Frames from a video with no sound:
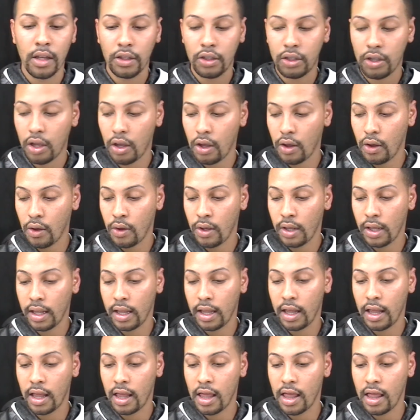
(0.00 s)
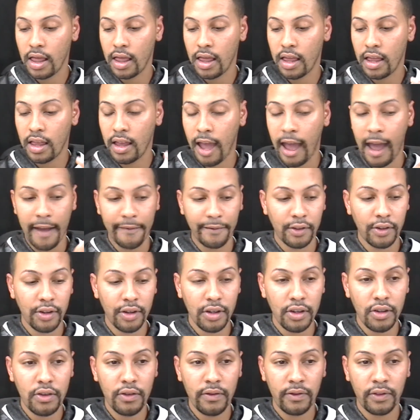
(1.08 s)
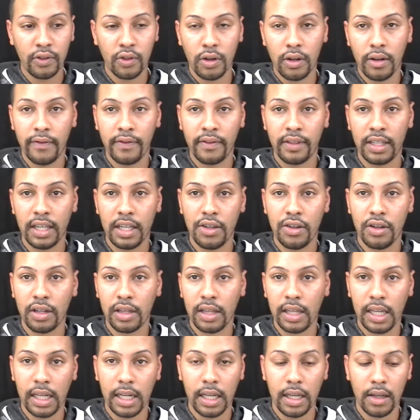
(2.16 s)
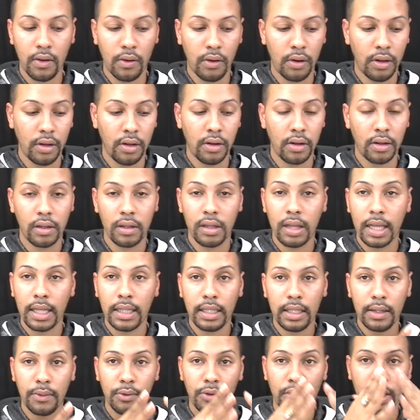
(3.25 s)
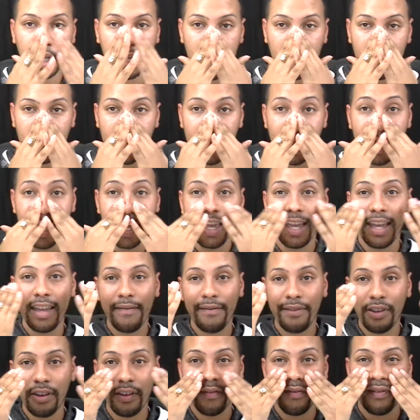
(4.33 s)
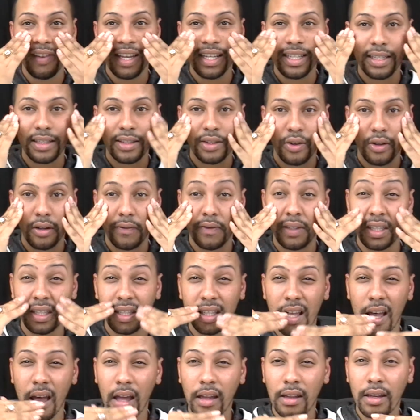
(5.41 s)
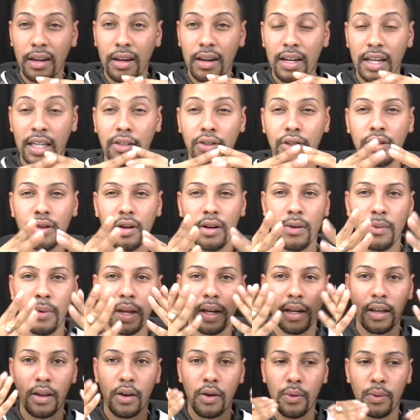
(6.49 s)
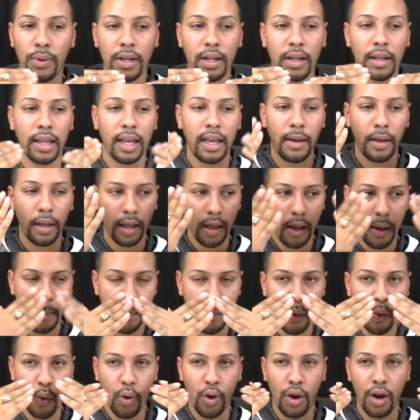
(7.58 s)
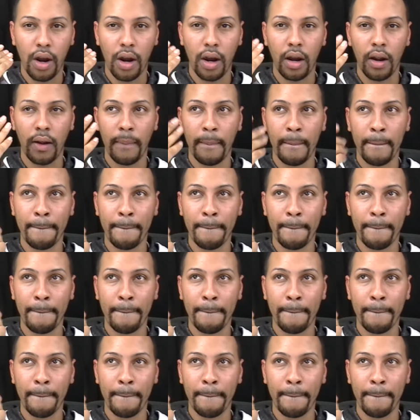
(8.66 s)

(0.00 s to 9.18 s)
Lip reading: So after you sort of did your cleaning or your cleansing routine, if your face is sort of discolored and you sort of want to go with a more